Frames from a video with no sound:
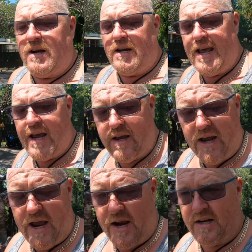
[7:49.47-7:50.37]
leg
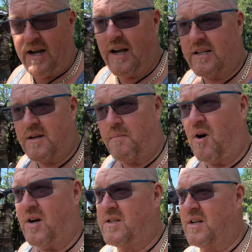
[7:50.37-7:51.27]
and some
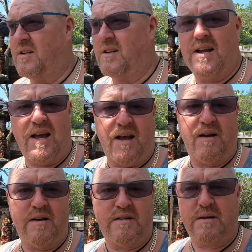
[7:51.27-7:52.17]
rice and
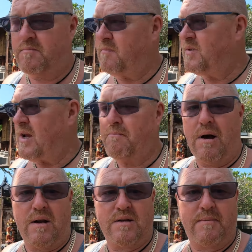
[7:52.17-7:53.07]
some
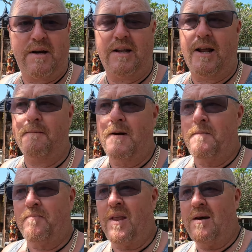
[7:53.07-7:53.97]
sambal or something like that,
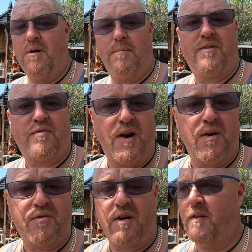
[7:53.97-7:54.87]
might be $3
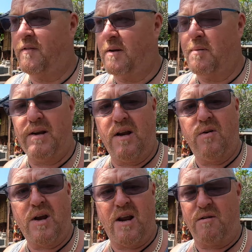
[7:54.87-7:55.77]
or $3.50. But you're
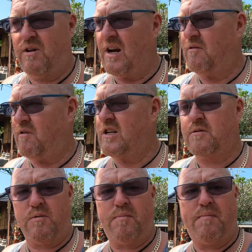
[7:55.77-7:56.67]
looking at a really
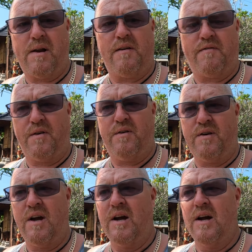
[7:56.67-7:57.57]
reasonable plate of food,
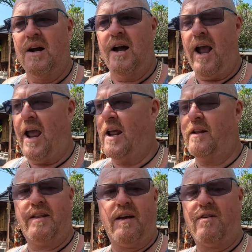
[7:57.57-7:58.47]
and
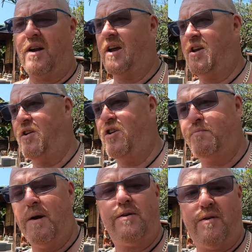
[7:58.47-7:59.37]
they've got a huge
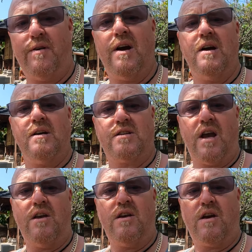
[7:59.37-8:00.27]
menu, so
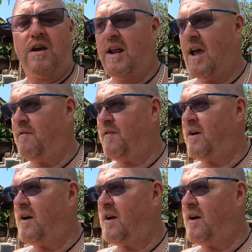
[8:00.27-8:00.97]
you can have